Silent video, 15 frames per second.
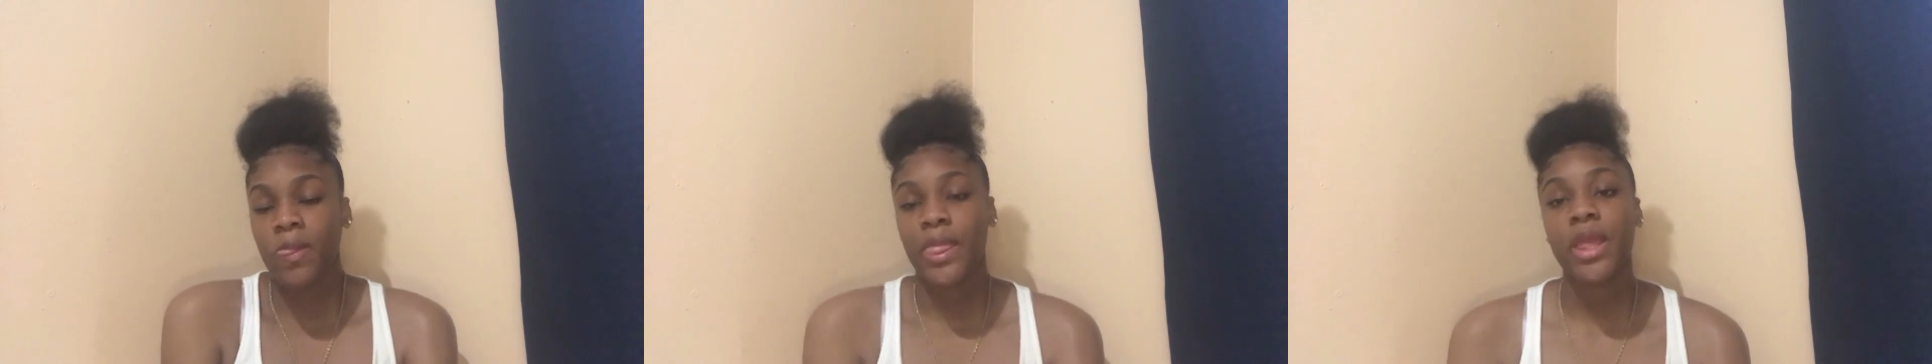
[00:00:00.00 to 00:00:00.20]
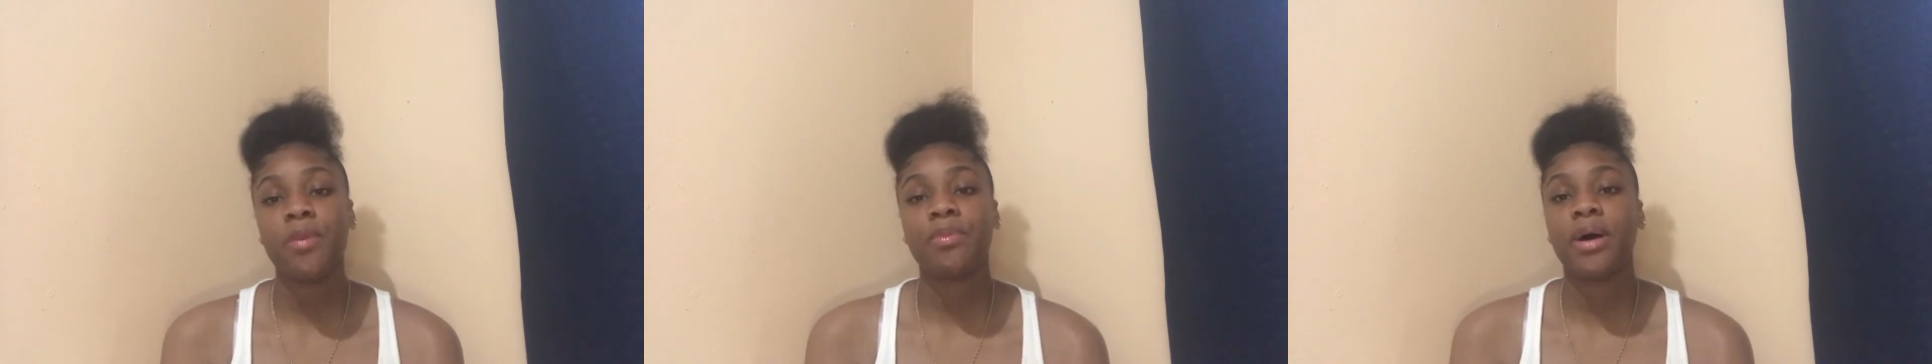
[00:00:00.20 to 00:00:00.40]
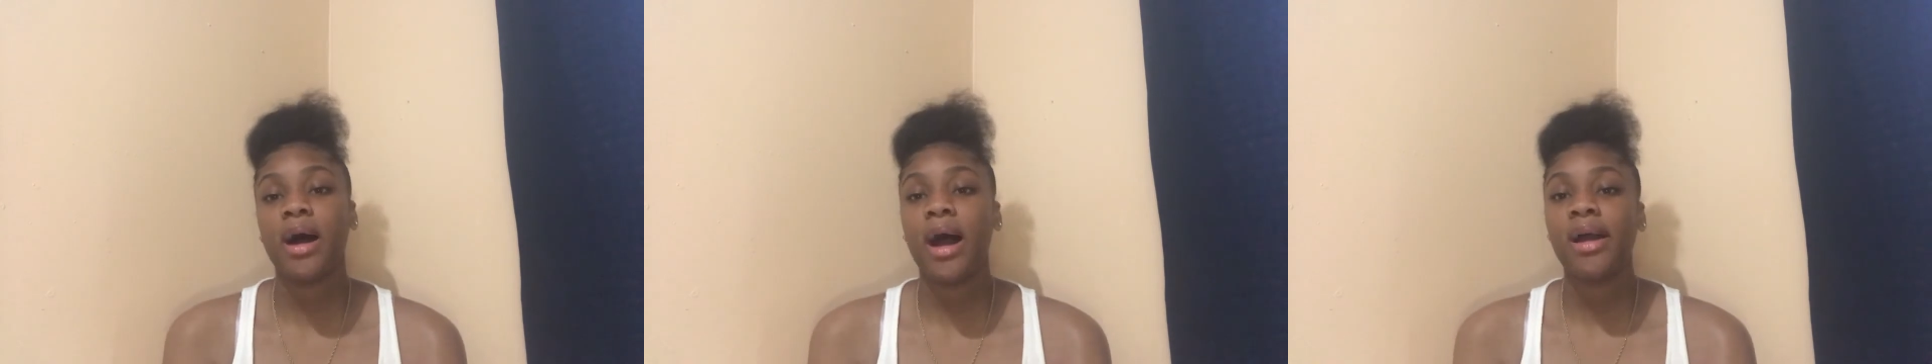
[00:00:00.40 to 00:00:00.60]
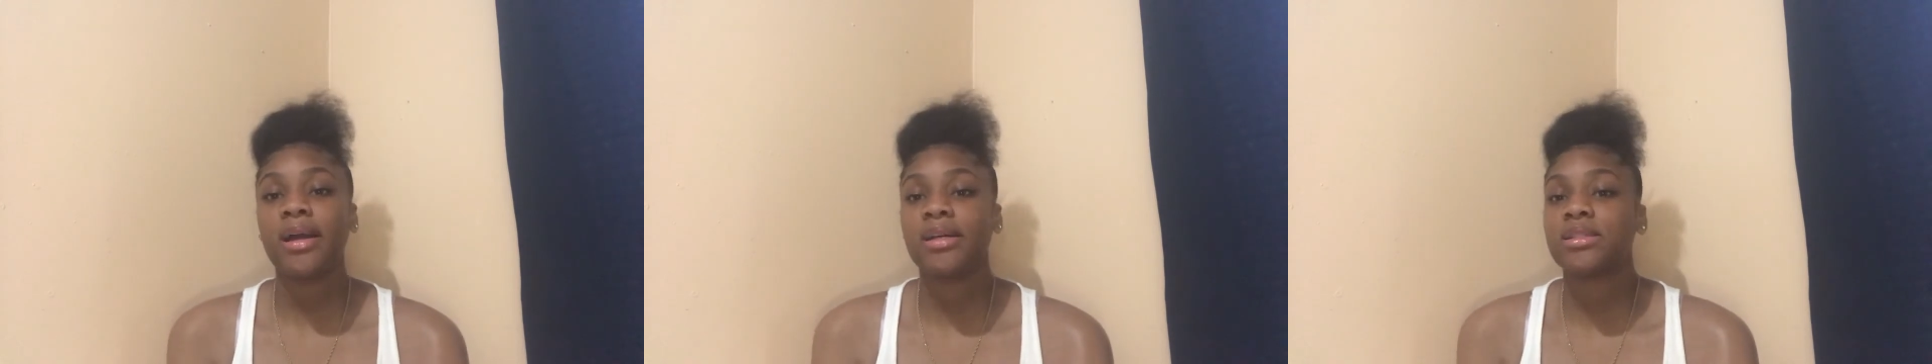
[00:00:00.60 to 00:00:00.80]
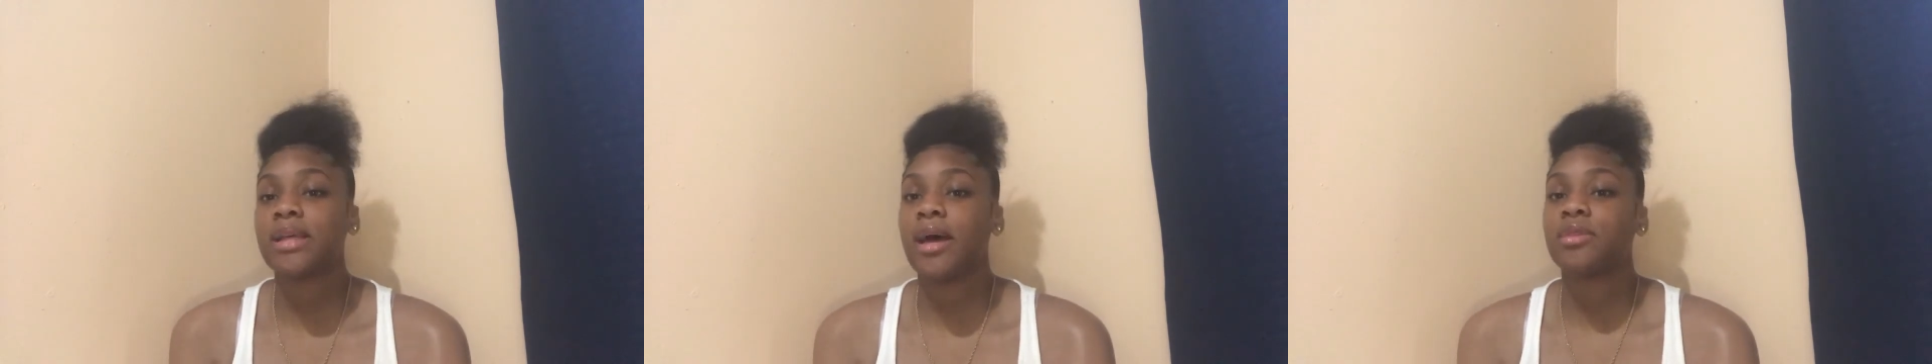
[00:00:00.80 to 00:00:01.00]
But I
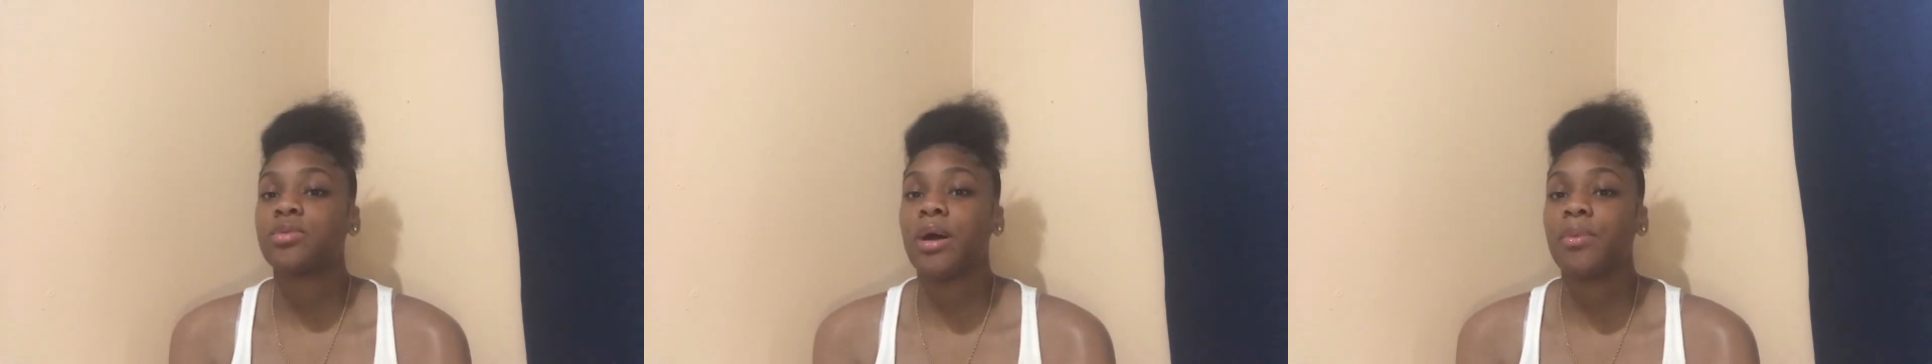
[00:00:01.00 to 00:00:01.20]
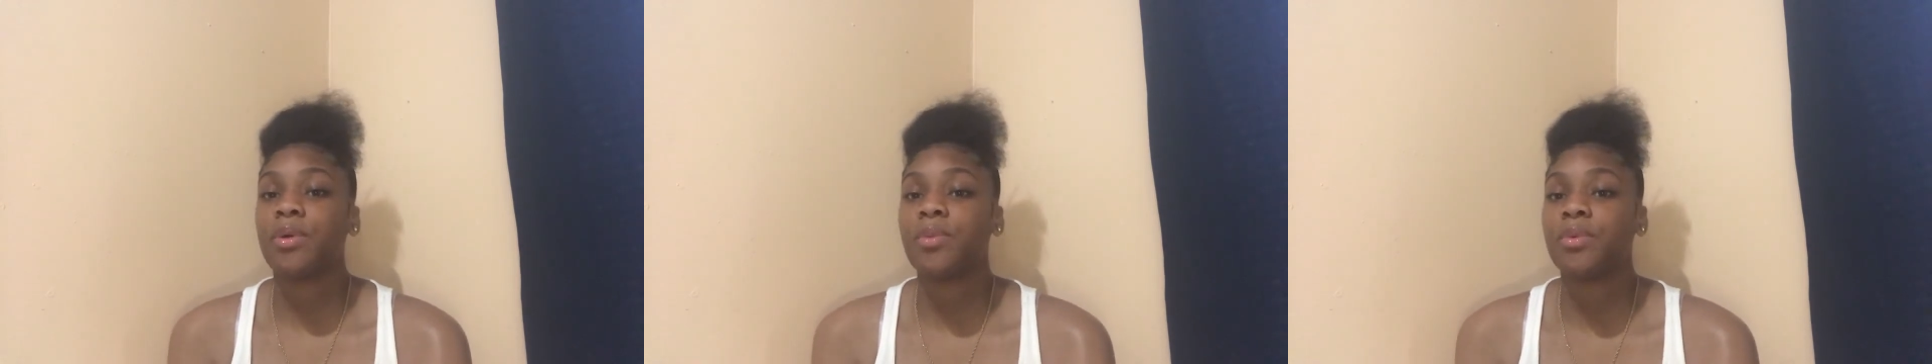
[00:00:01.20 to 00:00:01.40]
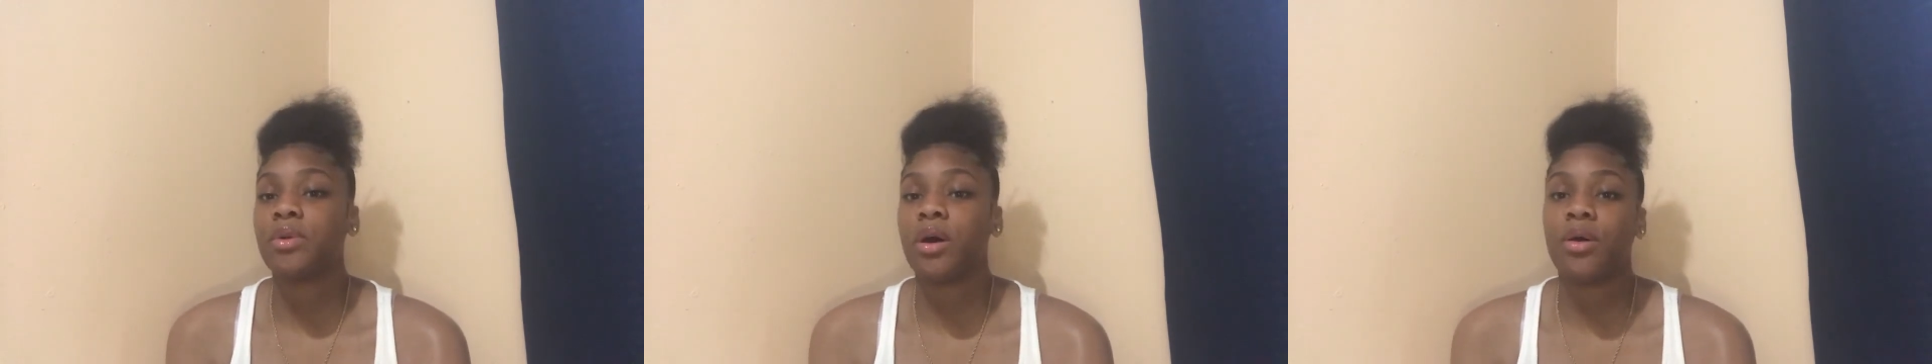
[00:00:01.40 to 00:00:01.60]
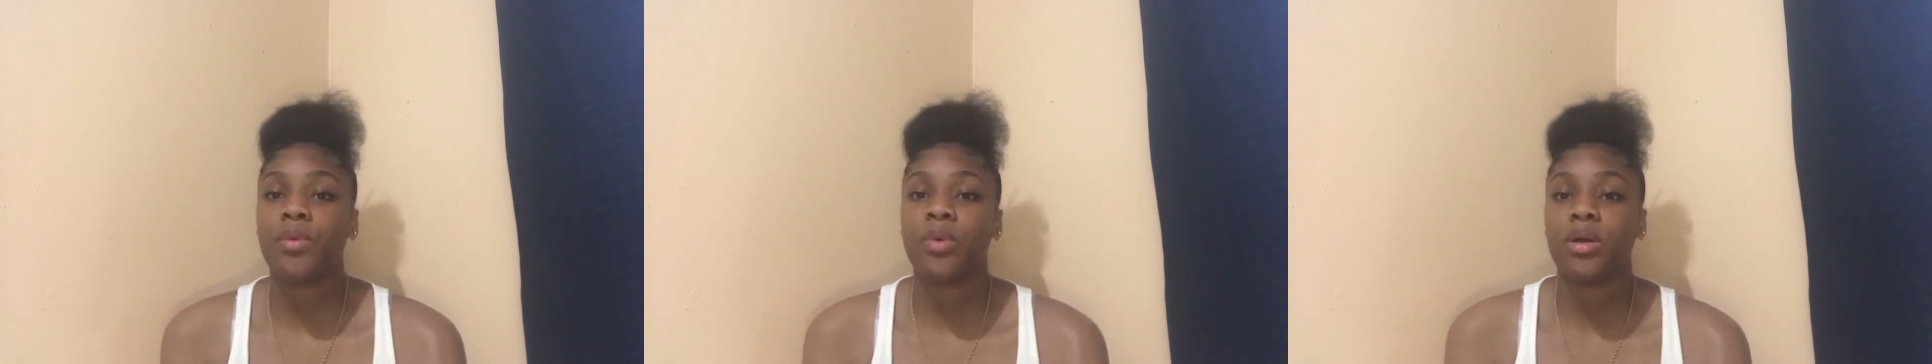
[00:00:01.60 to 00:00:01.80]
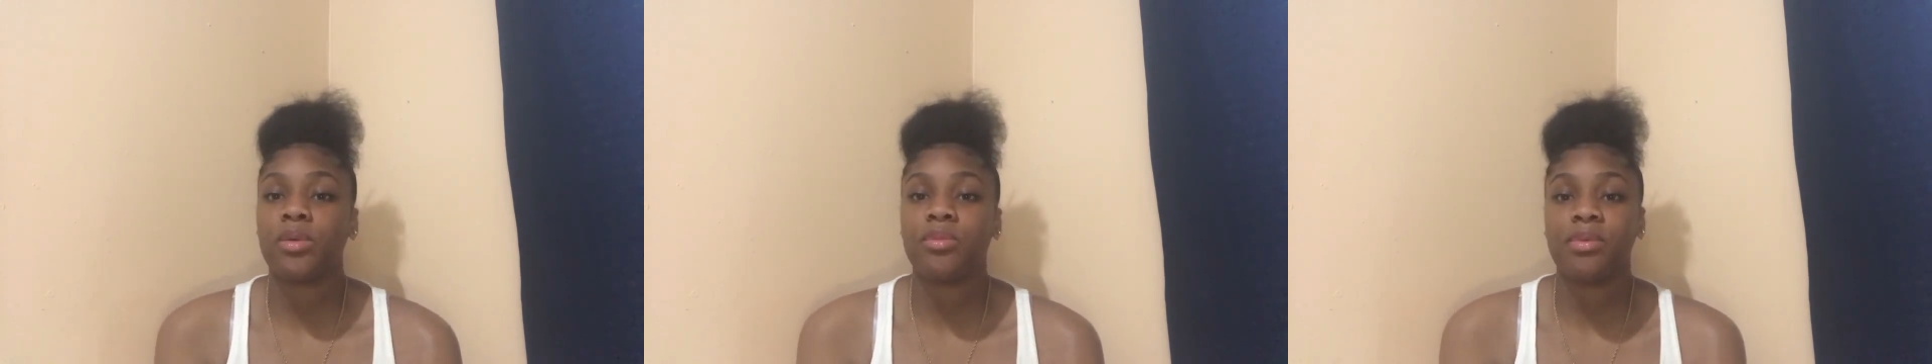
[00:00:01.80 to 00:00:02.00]
guess that's why people don't want